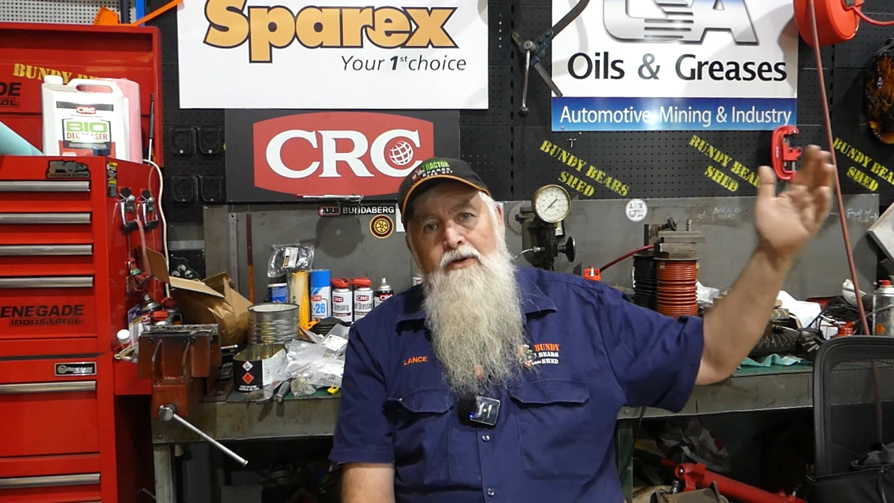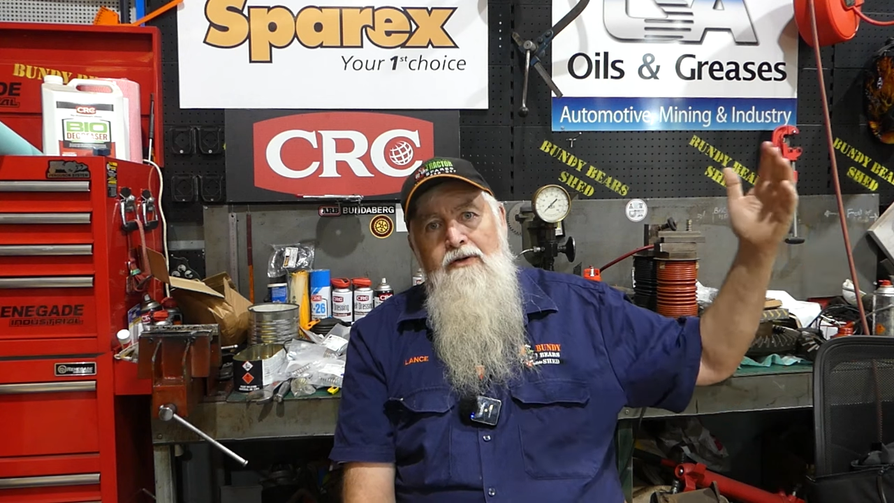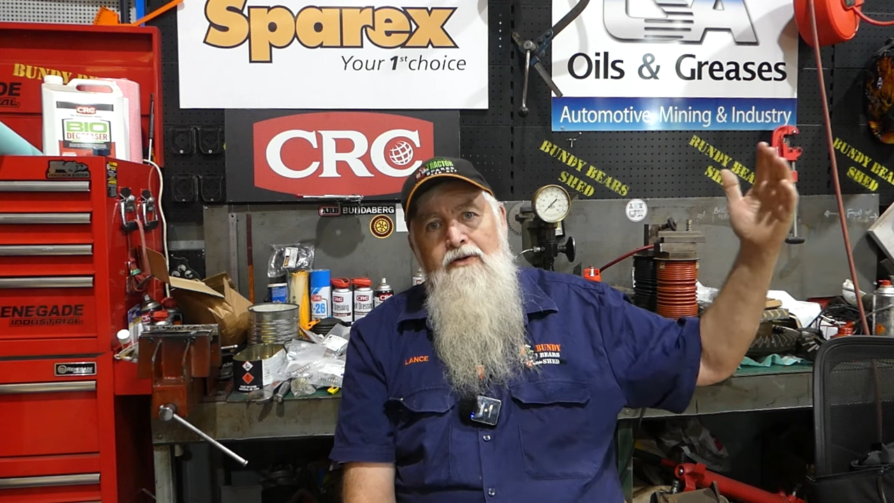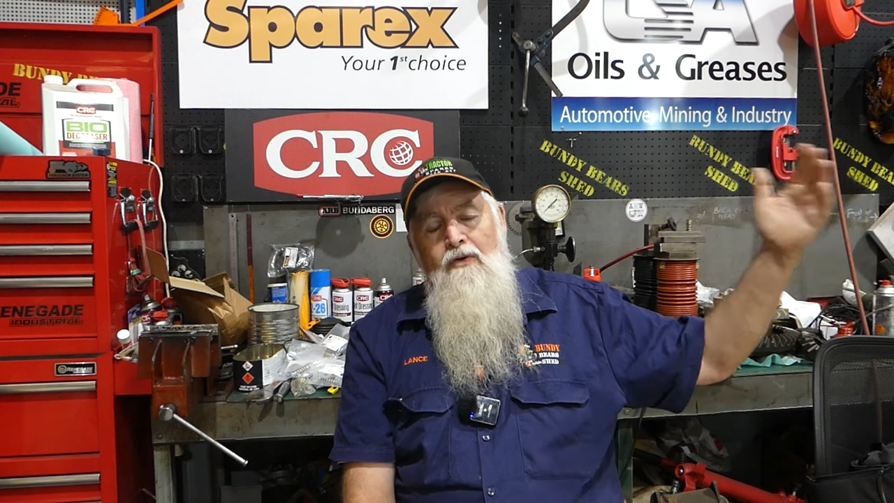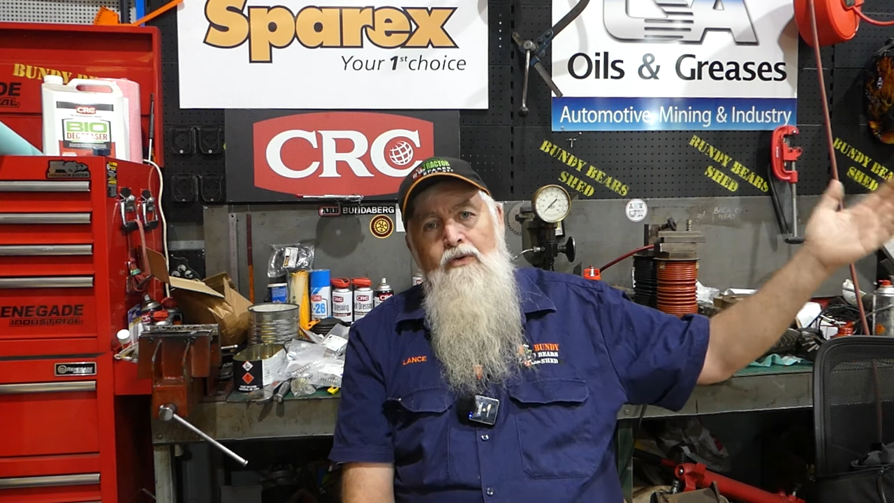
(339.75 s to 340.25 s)
on
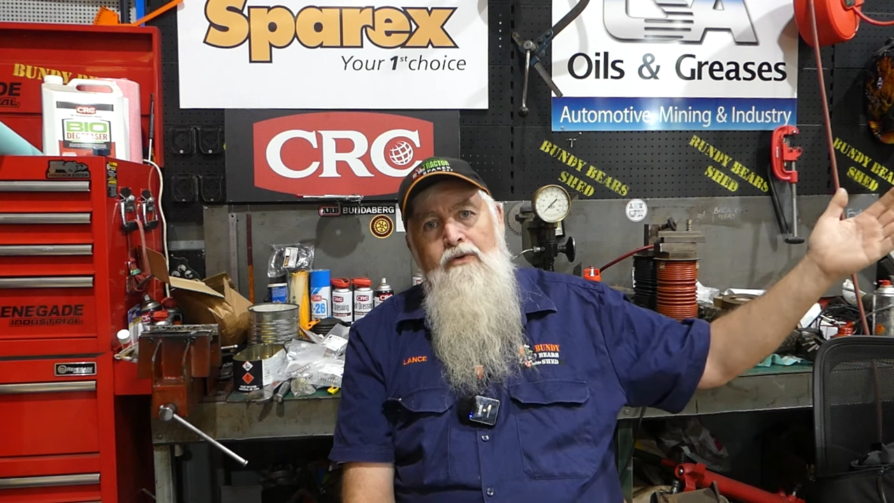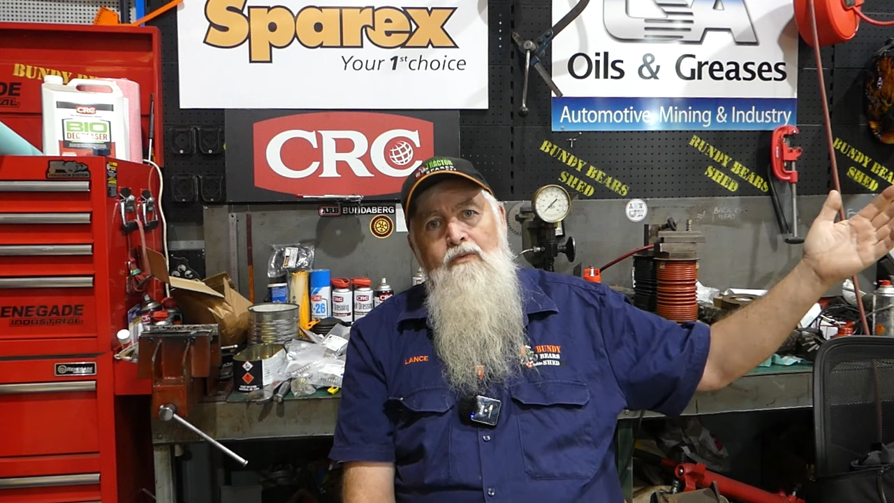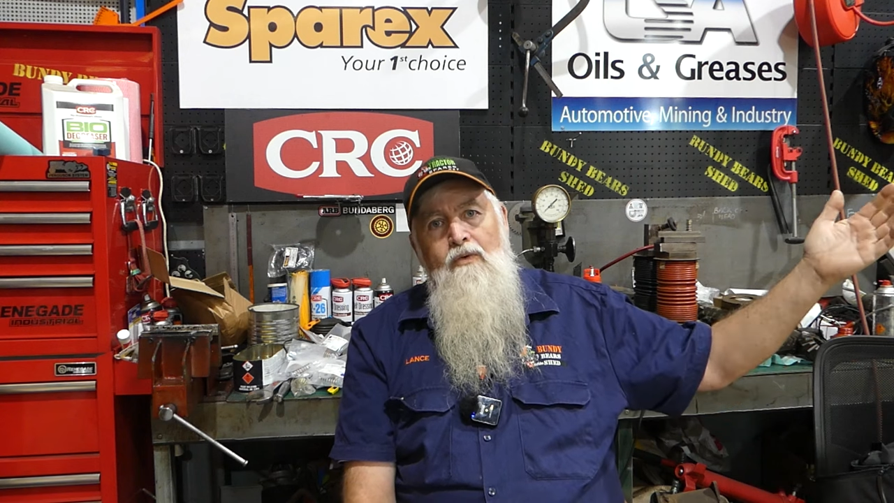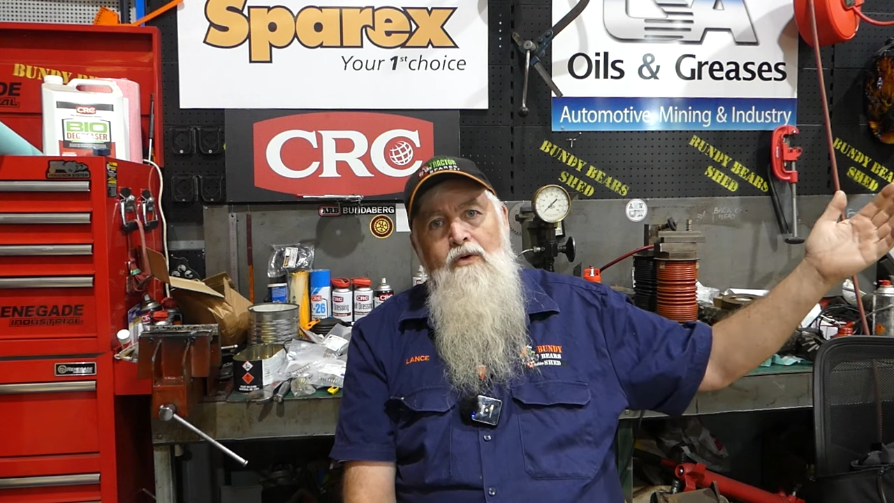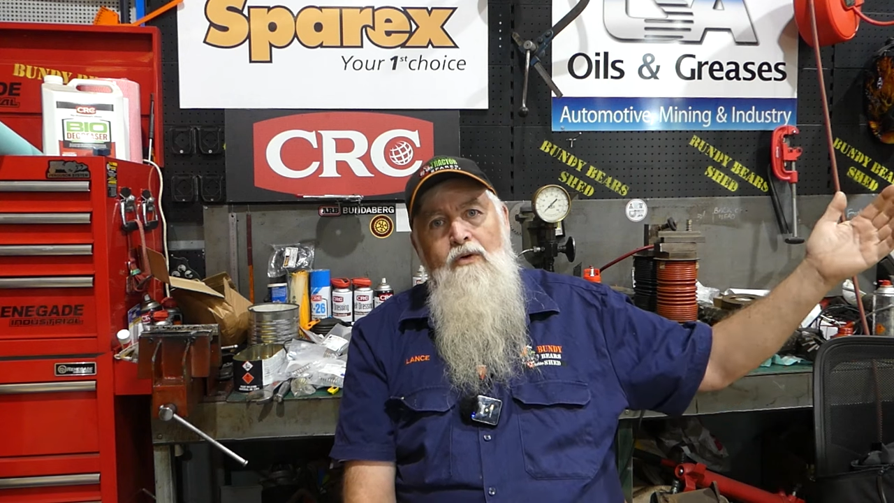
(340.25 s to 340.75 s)
the
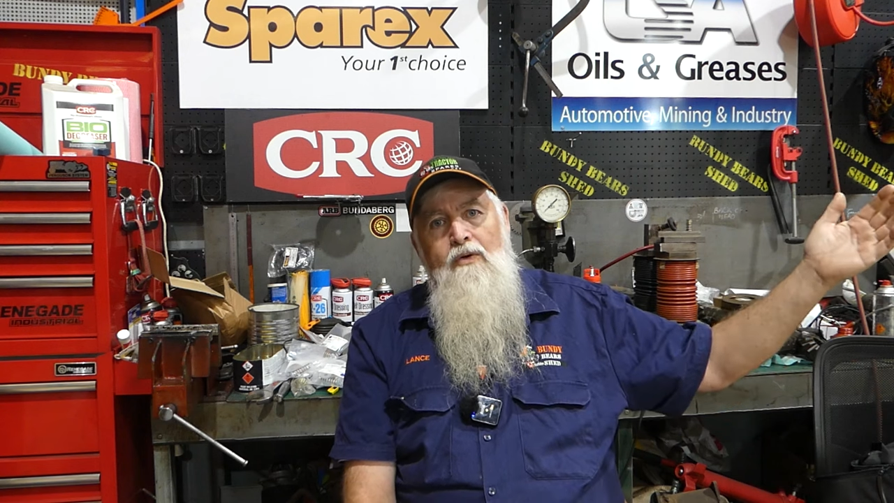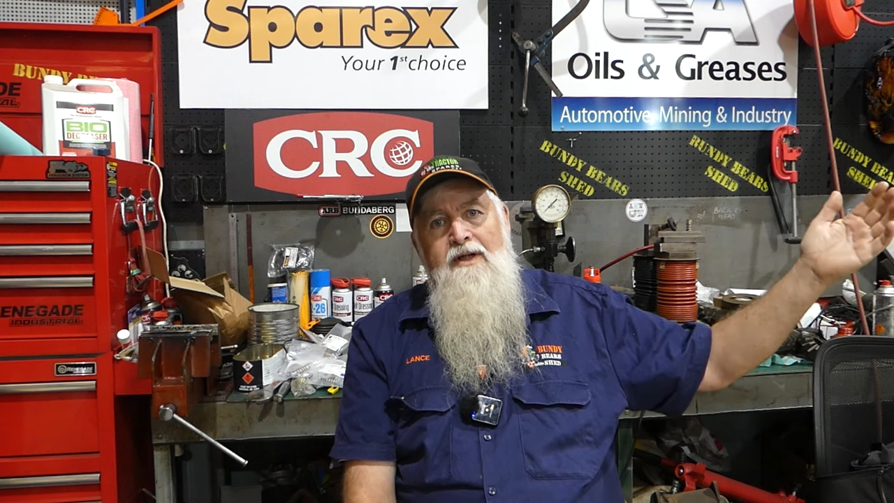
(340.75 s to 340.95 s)
northern wall,